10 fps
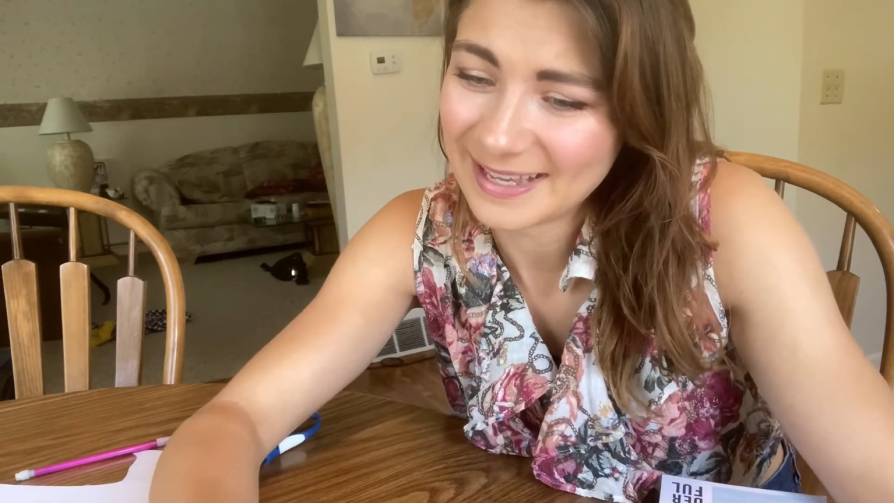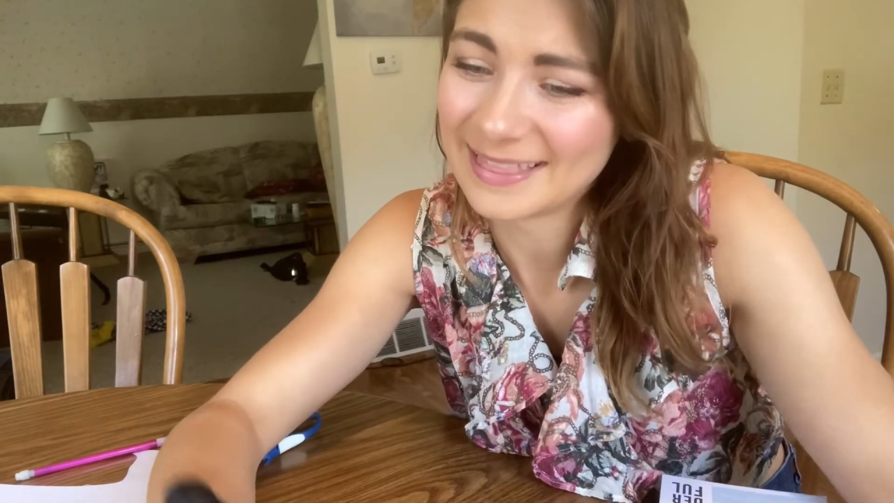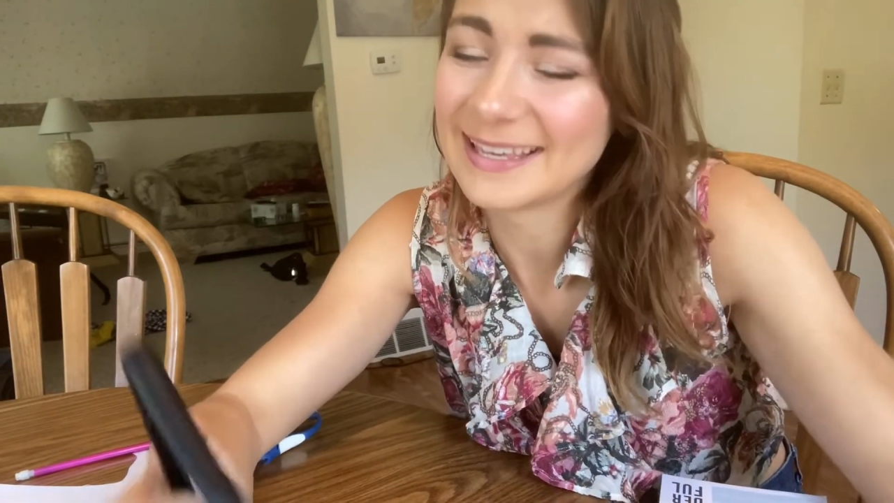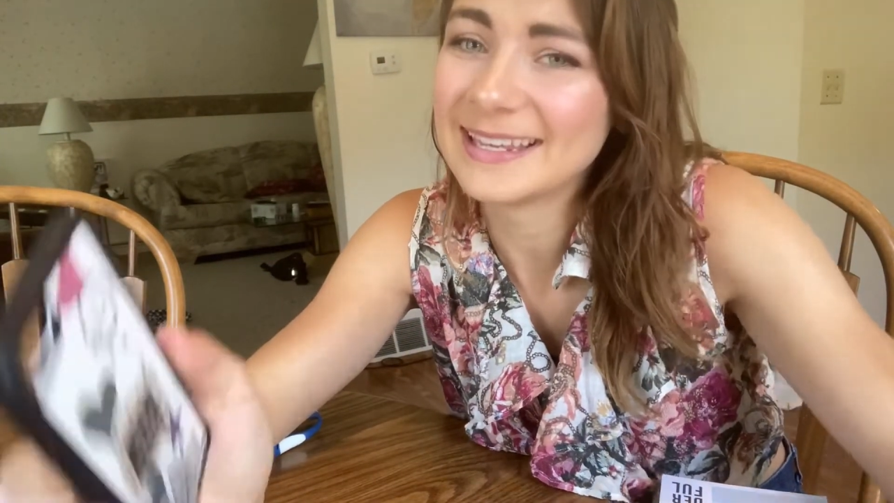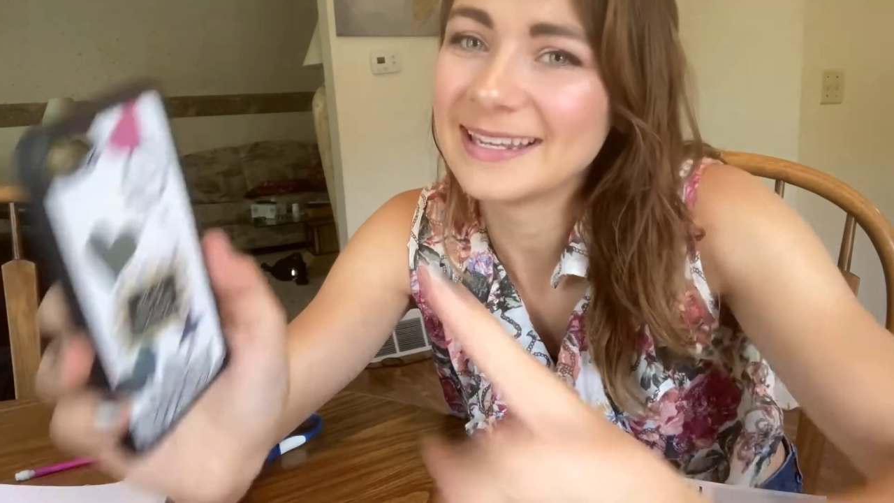I
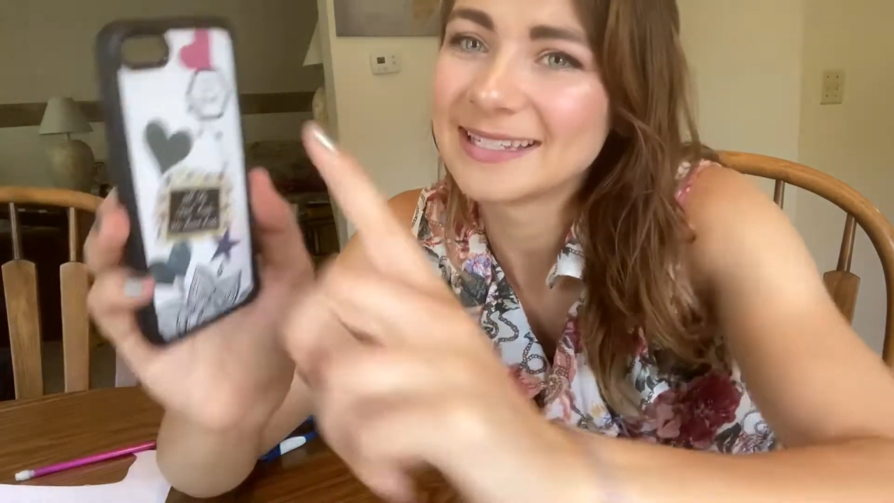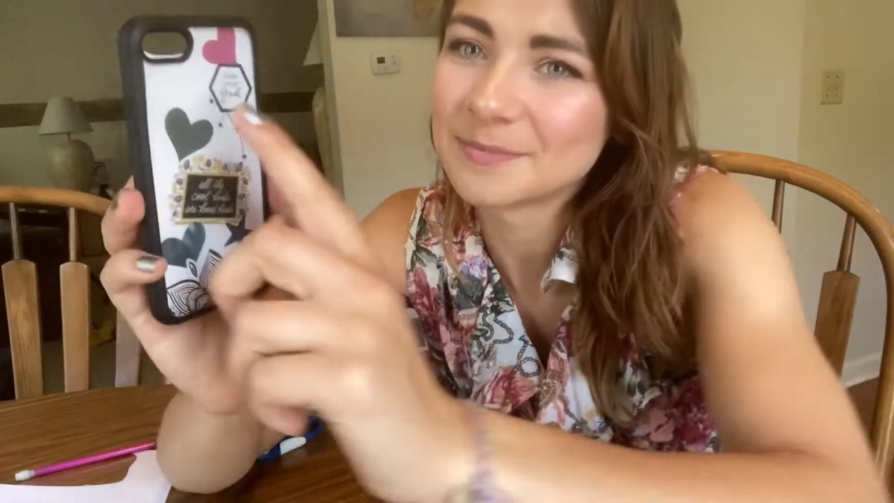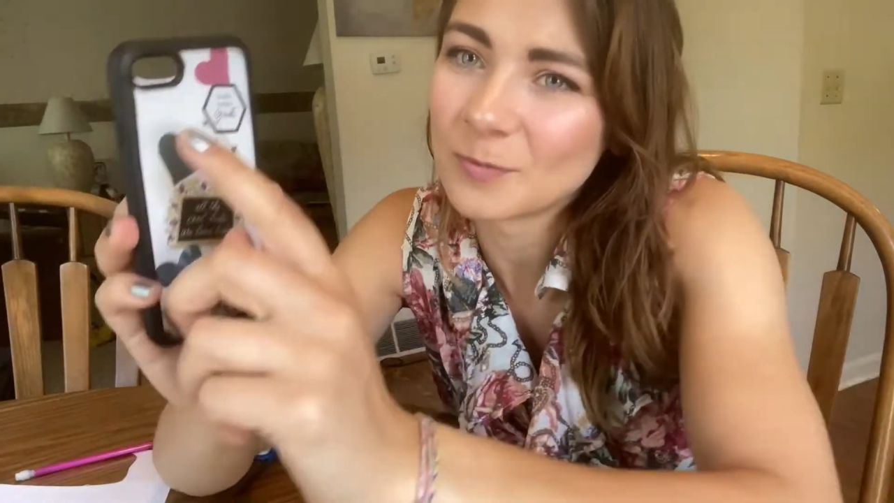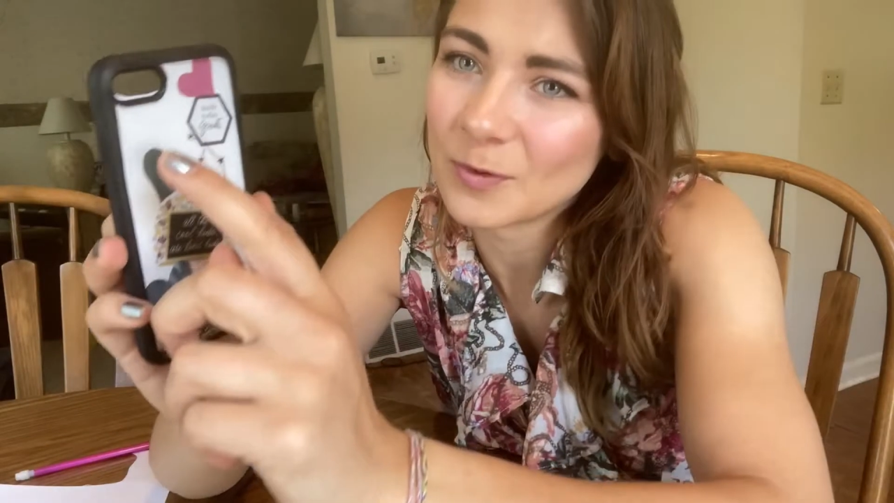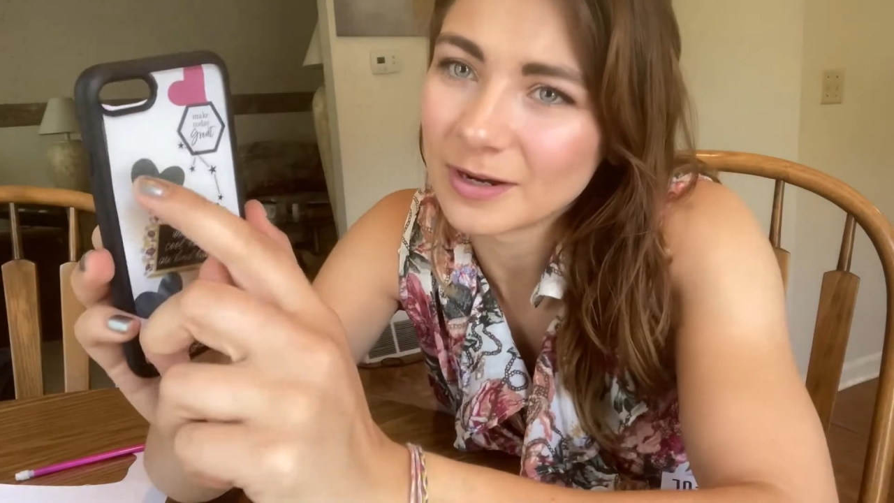think it
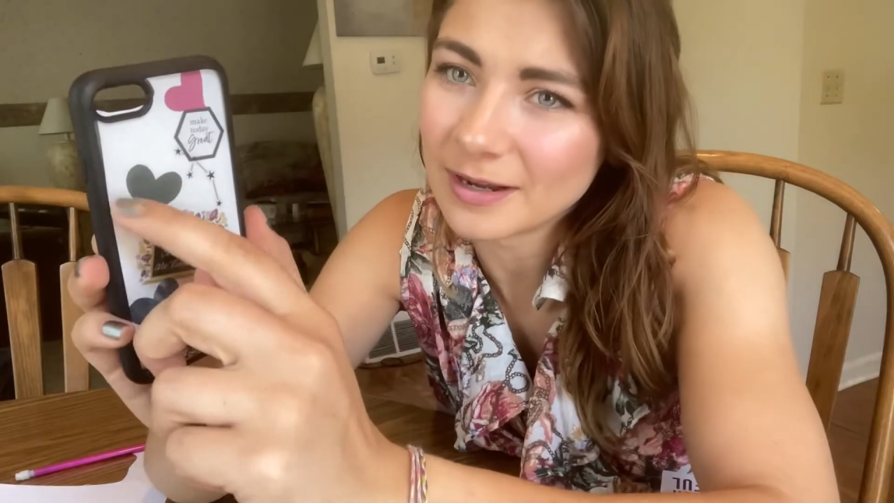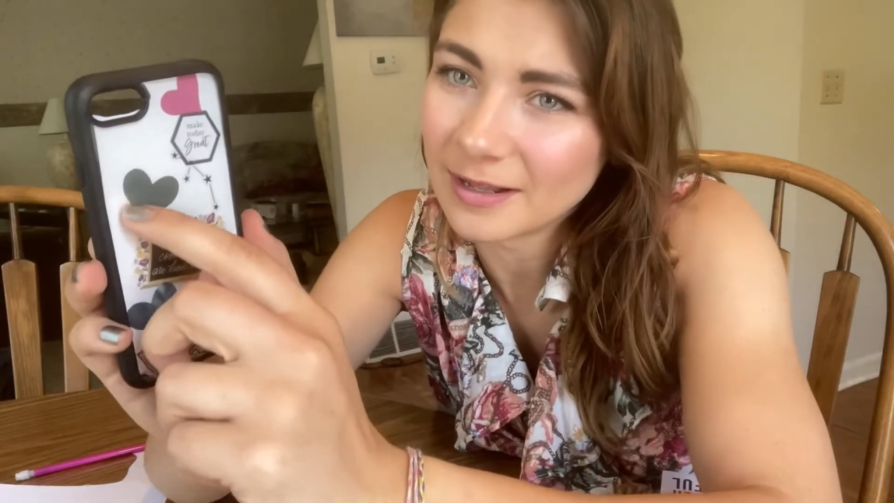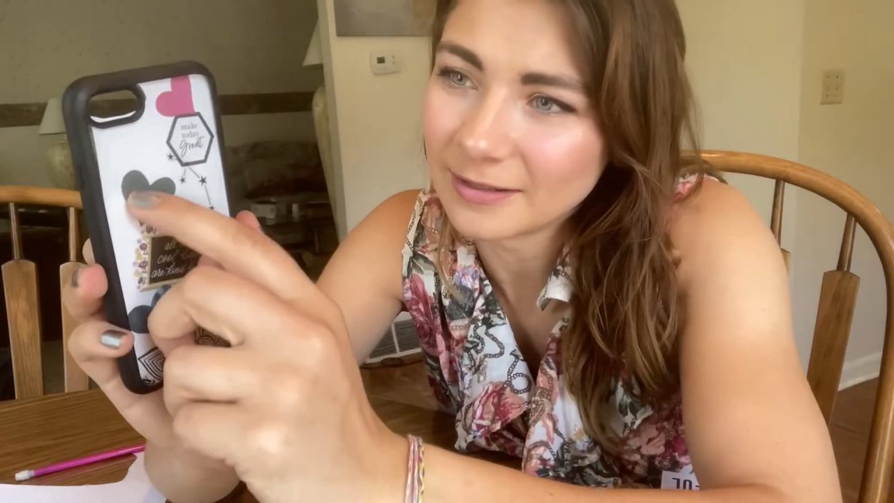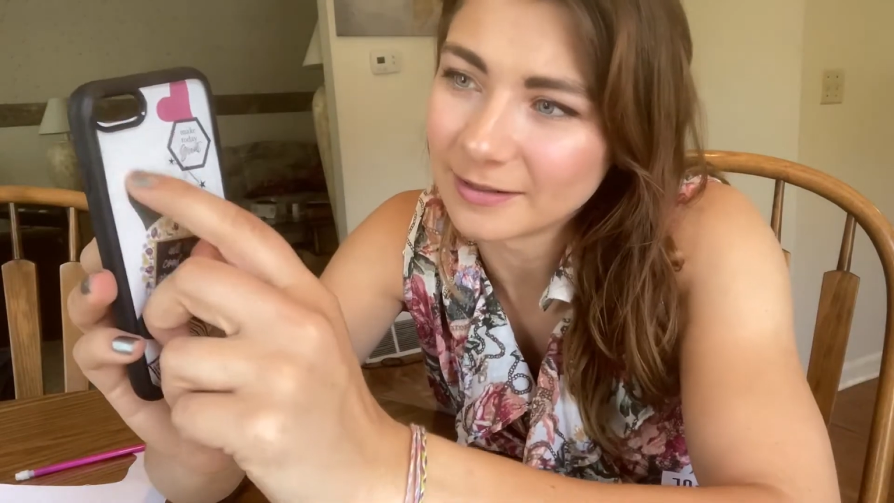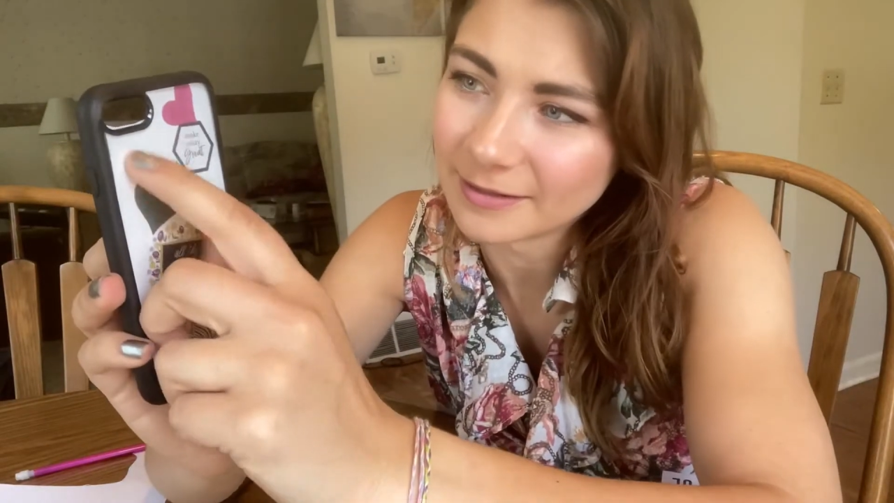needs more
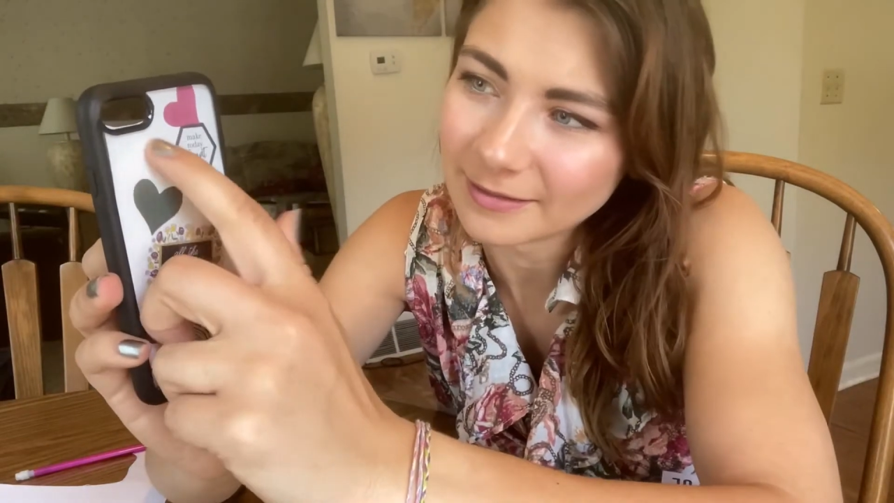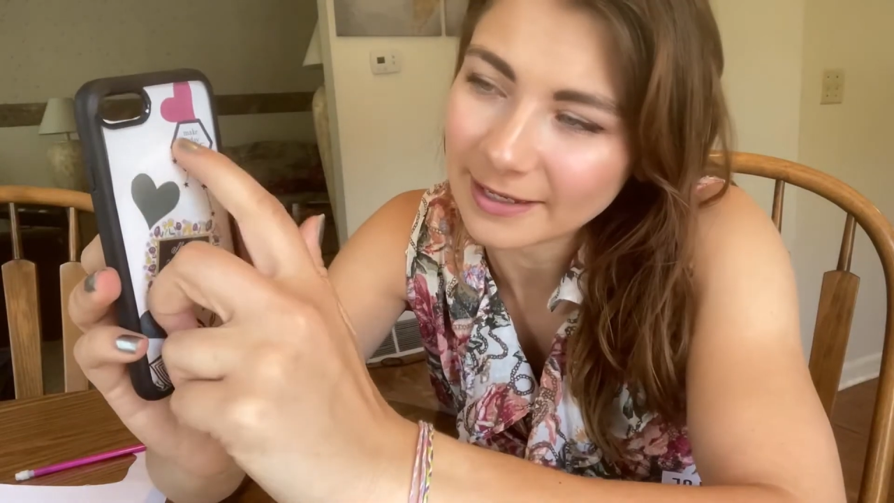color,